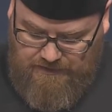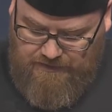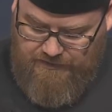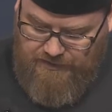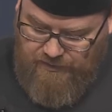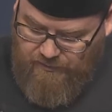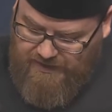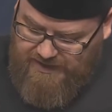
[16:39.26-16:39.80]

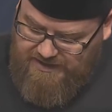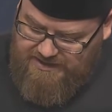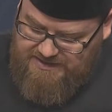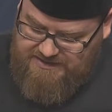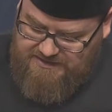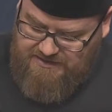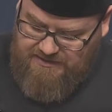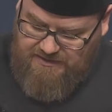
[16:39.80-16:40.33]
The
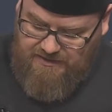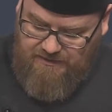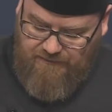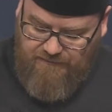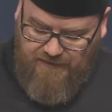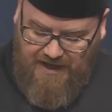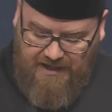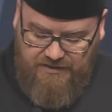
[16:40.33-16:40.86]
greatest
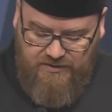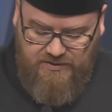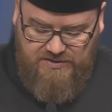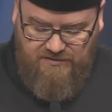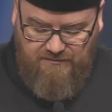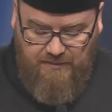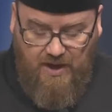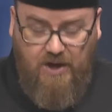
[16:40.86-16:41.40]
values
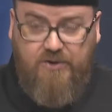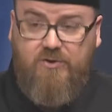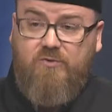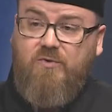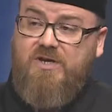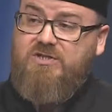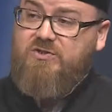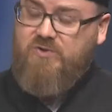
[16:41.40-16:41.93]
of
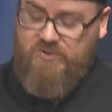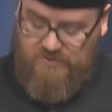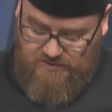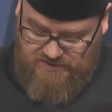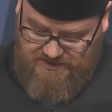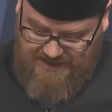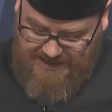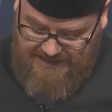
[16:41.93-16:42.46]
modern Western
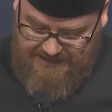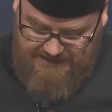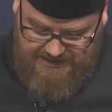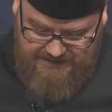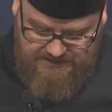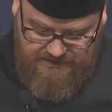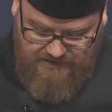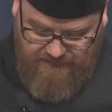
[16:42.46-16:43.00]

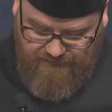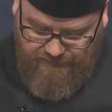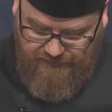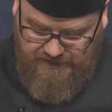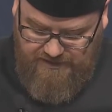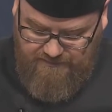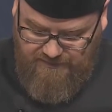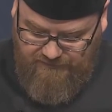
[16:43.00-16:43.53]
societies are
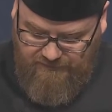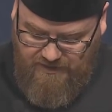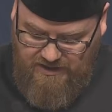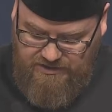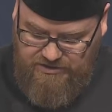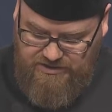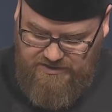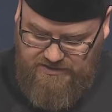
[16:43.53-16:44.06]
freedom of
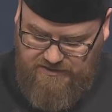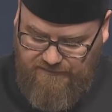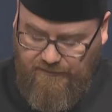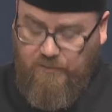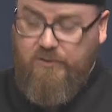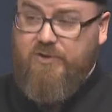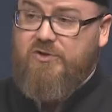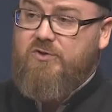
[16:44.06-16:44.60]
conscience
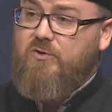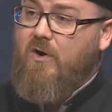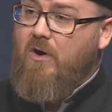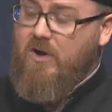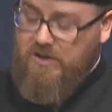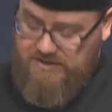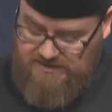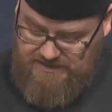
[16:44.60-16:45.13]
afforded to
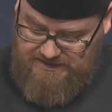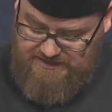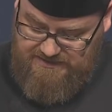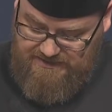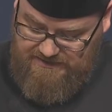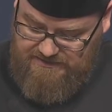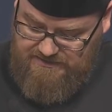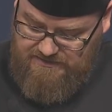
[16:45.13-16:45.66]
all
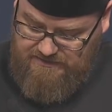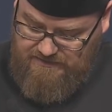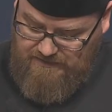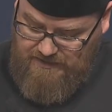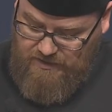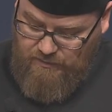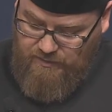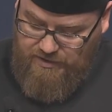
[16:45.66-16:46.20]
citizens,
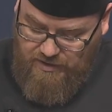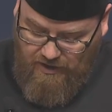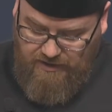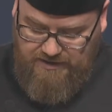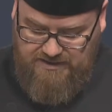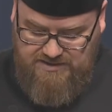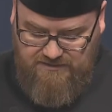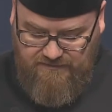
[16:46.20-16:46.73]

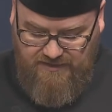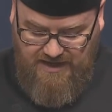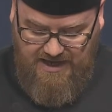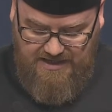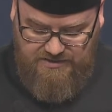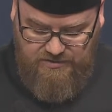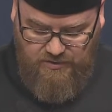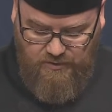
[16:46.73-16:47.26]
regardless of
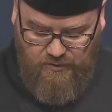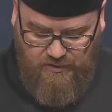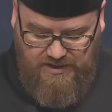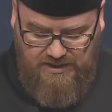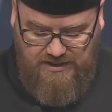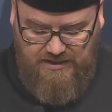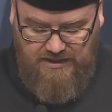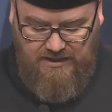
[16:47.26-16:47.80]
caste or
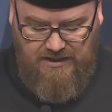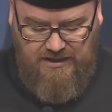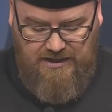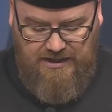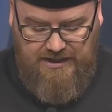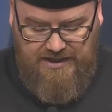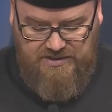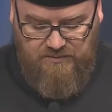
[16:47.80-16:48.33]
creed,
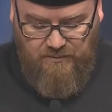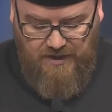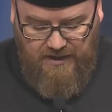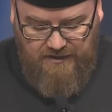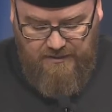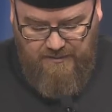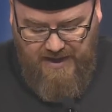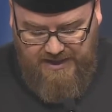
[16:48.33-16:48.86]
and as
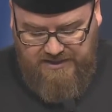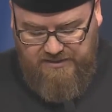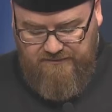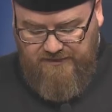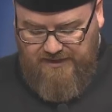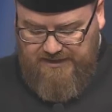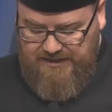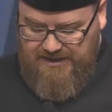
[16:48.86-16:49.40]
well the
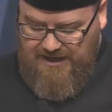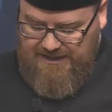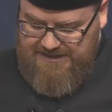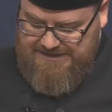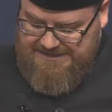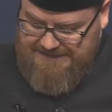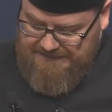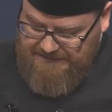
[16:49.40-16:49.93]
Machiavellian
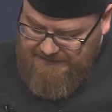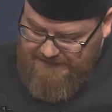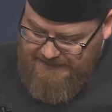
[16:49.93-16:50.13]
ideal